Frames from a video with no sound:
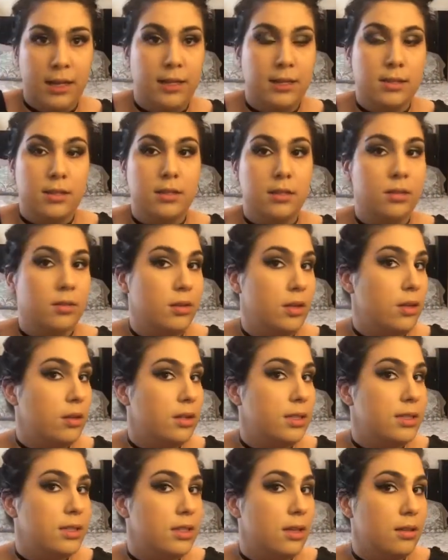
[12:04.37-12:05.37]
Yeah, so
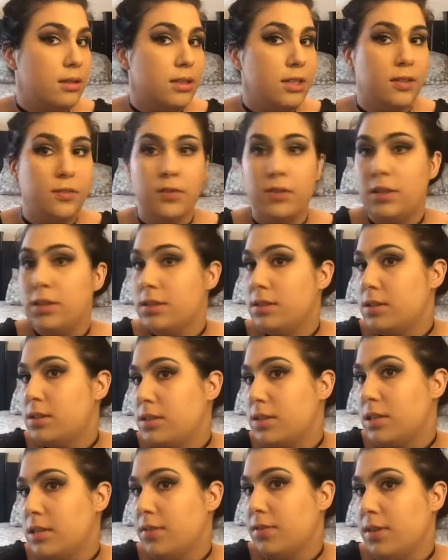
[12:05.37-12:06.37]
y'all can tell a
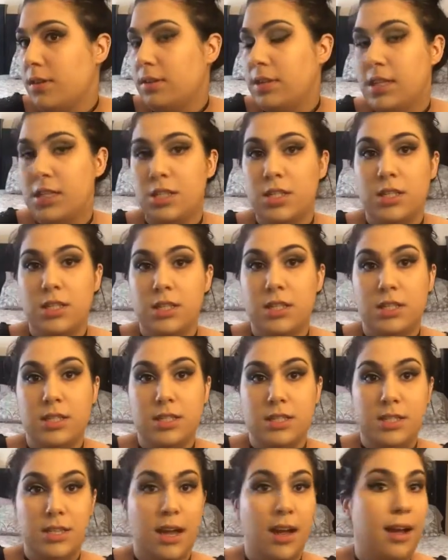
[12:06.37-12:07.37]
difference. This foundation is
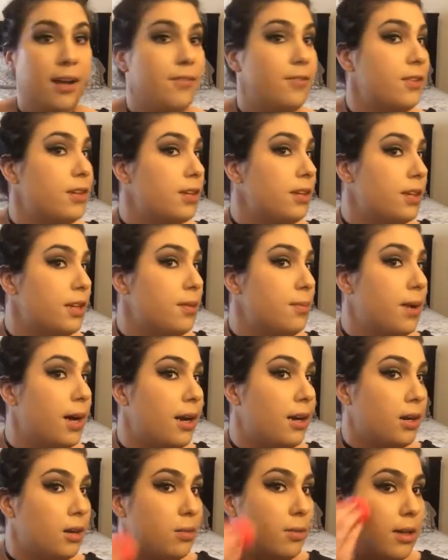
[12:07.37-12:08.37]
definitely
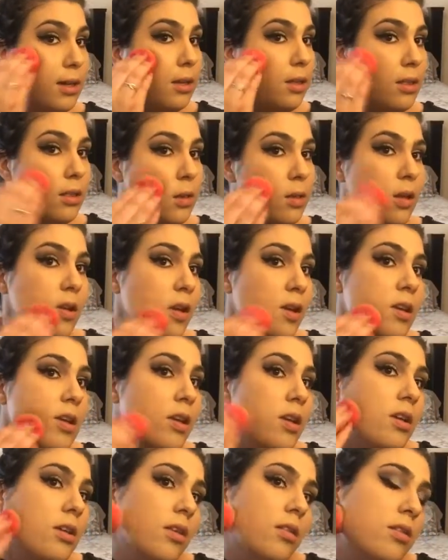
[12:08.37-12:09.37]
better with
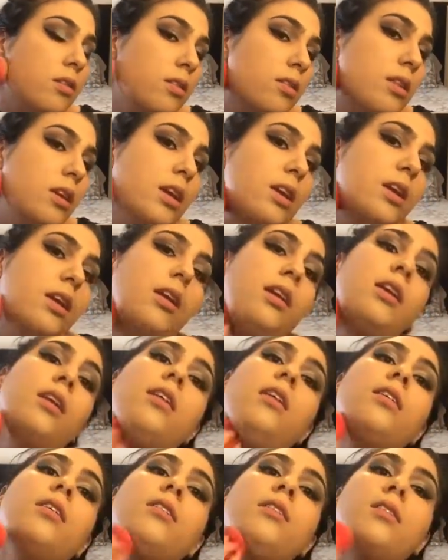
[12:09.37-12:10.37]

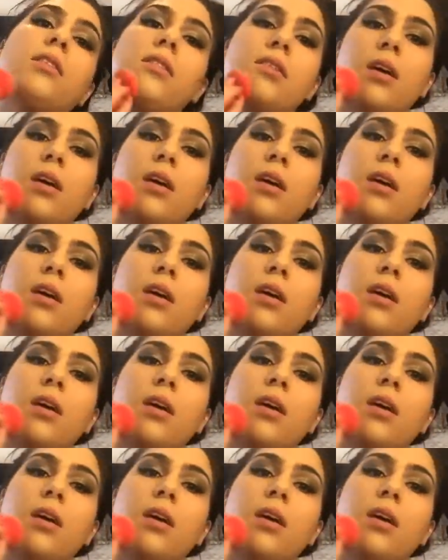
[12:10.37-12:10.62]
the